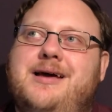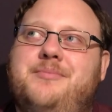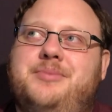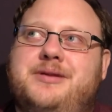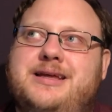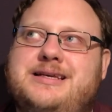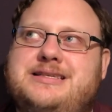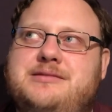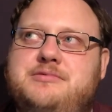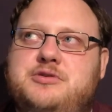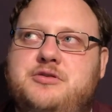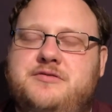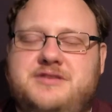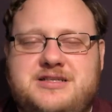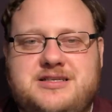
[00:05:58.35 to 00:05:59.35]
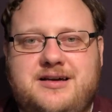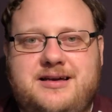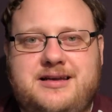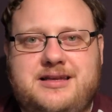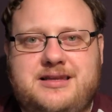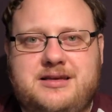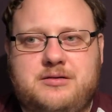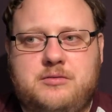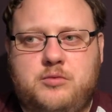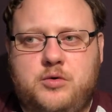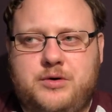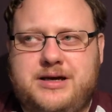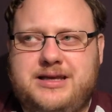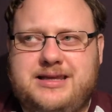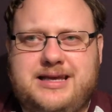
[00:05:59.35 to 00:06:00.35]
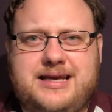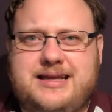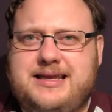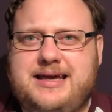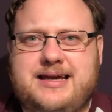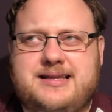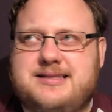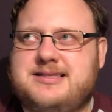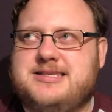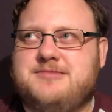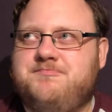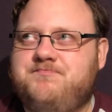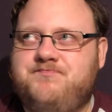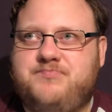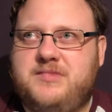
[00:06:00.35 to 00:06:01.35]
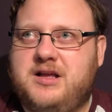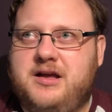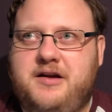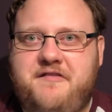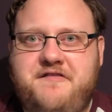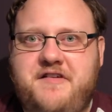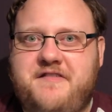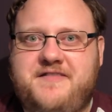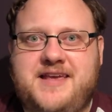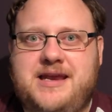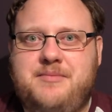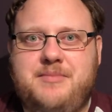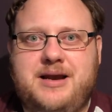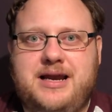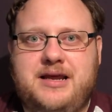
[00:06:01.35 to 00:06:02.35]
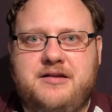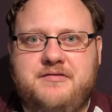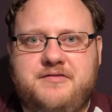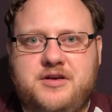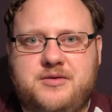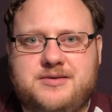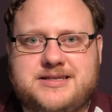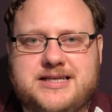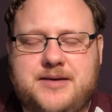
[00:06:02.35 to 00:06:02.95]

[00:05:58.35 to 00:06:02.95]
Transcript: But they seem to have decided that Walking Dead gets, I don't know, 15 million viewers